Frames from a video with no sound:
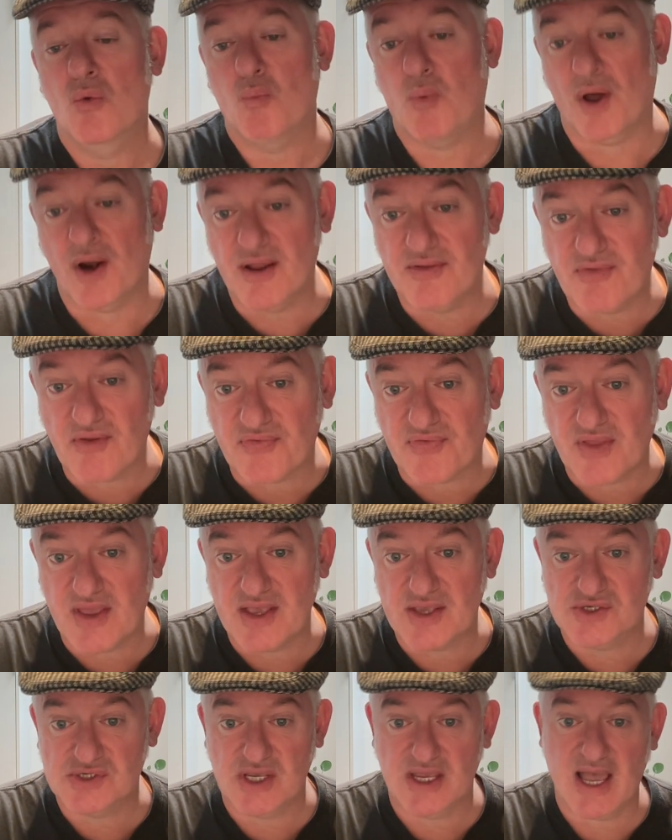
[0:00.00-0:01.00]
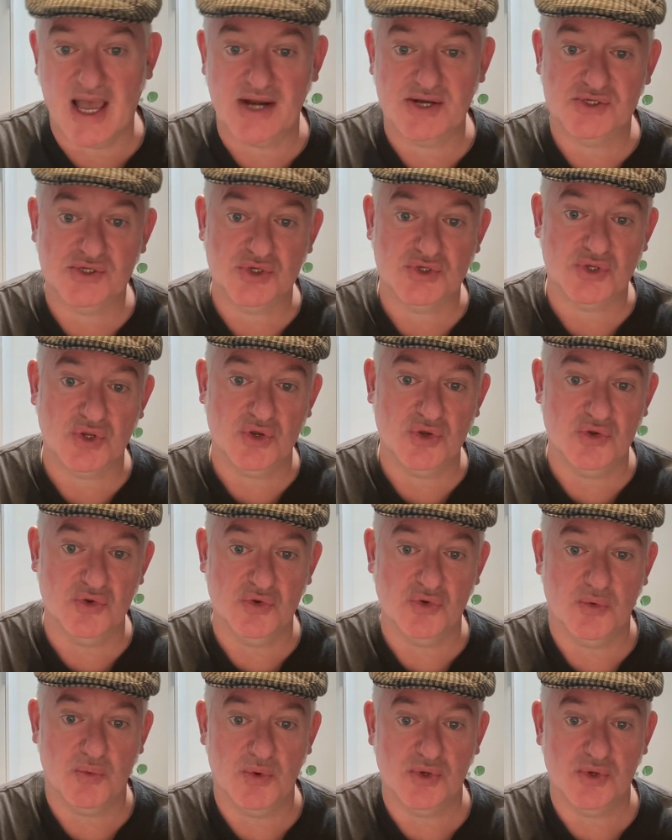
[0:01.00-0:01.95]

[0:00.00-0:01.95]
one of the things he had to do